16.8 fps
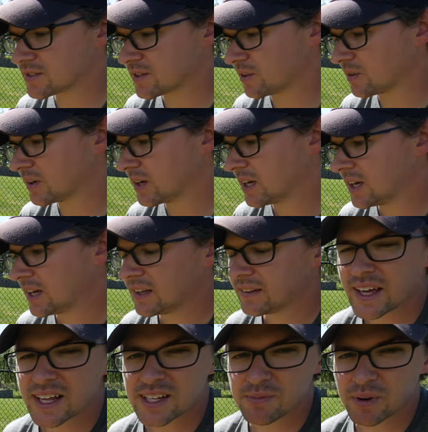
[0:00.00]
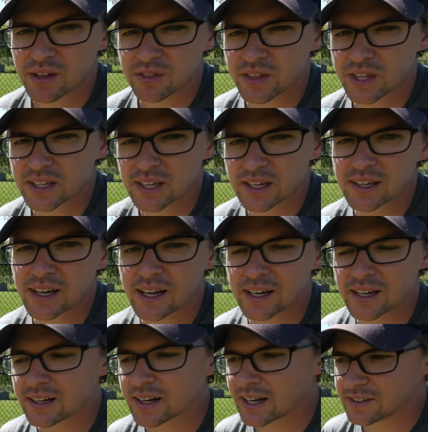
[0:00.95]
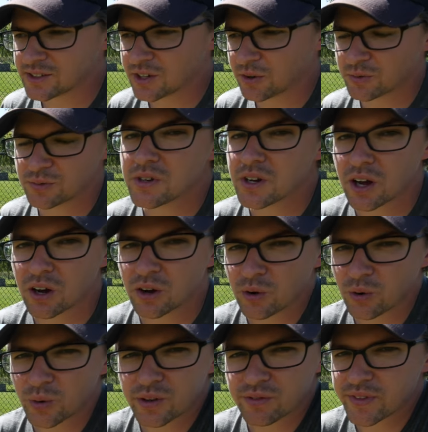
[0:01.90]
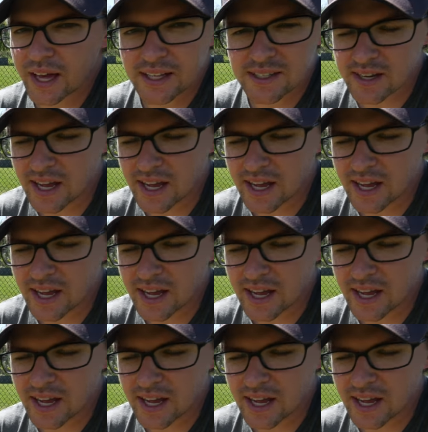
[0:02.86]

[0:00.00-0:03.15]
So that's my thinking on it. I don't know if that's